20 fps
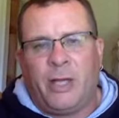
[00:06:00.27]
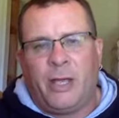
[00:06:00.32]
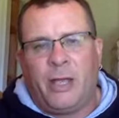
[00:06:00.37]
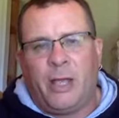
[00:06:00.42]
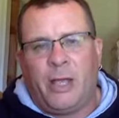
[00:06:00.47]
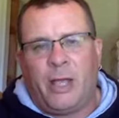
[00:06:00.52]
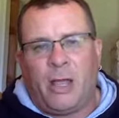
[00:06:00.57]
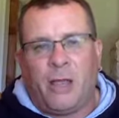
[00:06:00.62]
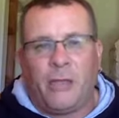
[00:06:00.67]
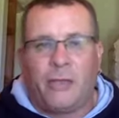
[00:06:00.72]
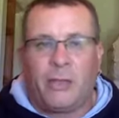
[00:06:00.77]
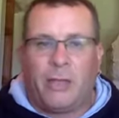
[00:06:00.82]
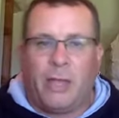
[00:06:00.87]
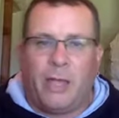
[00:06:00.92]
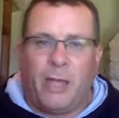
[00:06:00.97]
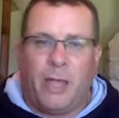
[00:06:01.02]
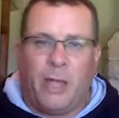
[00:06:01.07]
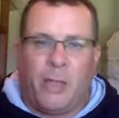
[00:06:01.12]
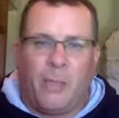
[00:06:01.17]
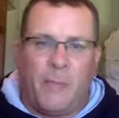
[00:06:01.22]

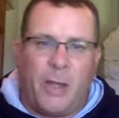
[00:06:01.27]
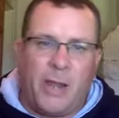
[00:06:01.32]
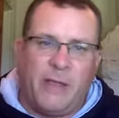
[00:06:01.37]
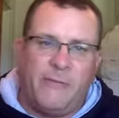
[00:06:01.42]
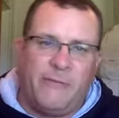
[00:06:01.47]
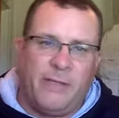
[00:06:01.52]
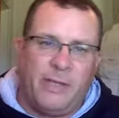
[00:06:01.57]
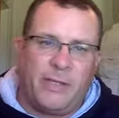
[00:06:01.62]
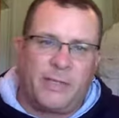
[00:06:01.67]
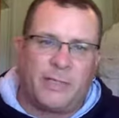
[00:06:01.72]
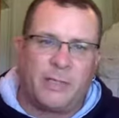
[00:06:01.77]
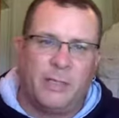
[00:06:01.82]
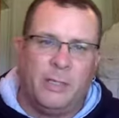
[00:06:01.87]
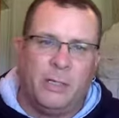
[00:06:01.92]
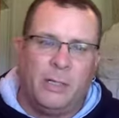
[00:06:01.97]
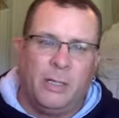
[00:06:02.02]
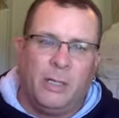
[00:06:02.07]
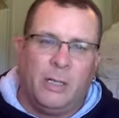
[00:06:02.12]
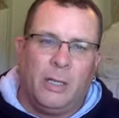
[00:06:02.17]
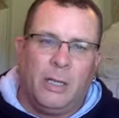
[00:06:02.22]
health benefits,
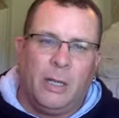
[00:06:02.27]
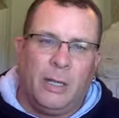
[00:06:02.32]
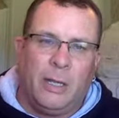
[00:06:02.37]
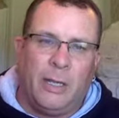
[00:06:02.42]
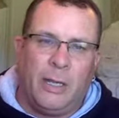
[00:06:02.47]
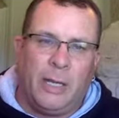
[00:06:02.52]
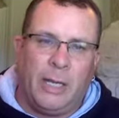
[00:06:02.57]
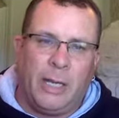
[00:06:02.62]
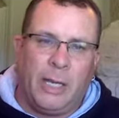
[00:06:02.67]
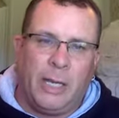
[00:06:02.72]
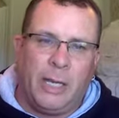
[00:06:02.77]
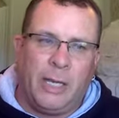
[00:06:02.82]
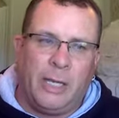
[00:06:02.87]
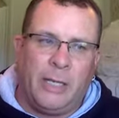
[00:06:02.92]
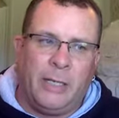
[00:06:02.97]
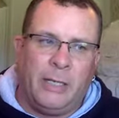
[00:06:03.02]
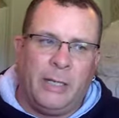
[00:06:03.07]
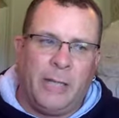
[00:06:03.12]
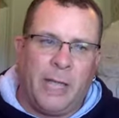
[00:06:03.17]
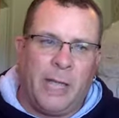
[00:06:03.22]

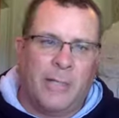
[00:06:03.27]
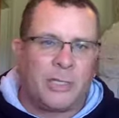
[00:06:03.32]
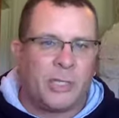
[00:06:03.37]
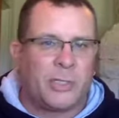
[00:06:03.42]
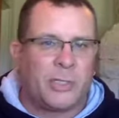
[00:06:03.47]
and that's a